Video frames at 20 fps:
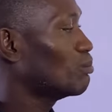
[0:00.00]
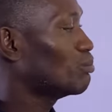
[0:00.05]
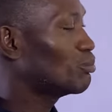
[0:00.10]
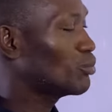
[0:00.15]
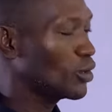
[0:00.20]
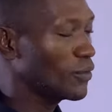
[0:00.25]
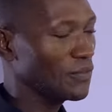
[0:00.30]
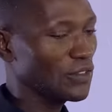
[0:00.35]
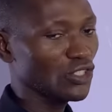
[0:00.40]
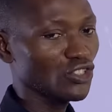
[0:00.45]

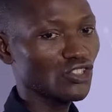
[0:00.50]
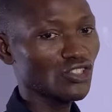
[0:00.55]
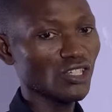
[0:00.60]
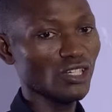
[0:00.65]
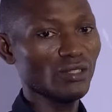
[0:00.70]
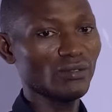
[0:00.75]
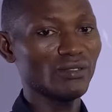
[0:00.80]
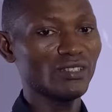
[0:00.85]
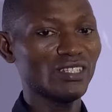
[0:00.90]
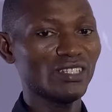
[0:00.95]

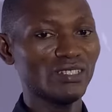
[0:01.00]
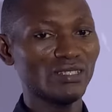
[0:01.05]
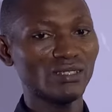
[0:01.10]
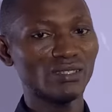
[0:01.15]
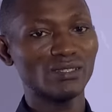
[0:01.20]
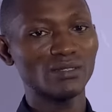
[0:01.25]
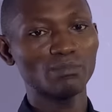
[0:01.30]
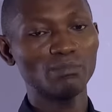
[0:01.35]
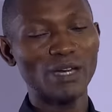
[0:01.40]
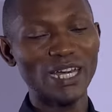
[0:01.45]
Provision
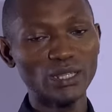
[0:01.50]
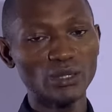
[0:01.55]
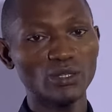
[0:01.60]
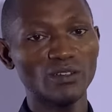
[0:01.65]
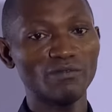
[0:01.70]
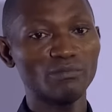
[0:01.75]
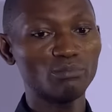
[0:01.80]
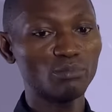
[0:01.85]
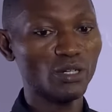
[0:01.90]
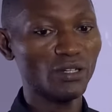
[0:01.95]
is part
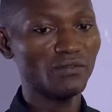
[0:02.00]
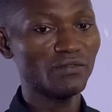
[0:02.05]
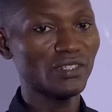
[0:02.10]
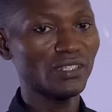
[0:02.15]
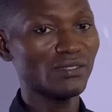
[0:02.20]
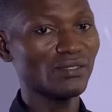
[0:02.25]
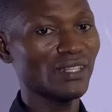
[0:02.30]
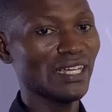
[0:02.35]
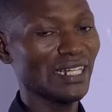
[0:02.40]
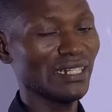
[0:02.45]
of
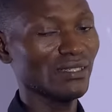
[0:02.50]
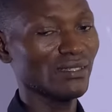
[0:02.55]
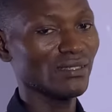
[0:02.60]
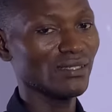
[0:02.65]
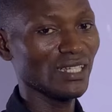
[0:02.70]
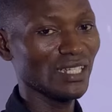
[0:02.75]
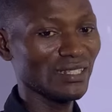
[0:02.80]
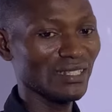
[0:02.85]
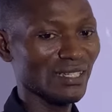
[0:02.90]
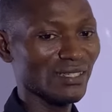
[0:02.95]
profits that is
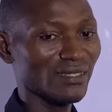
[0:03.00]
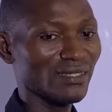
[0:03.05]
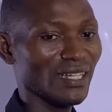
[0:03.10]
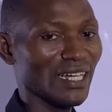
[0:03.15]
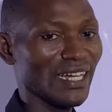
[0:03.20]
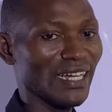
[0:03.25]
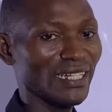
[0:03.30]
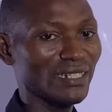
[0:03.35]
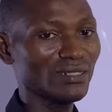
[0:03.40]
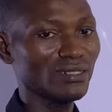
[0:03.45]
set
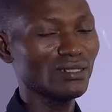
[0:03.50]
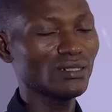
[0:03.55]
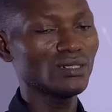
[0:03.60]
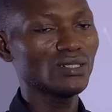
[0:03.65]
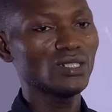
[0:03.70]
aside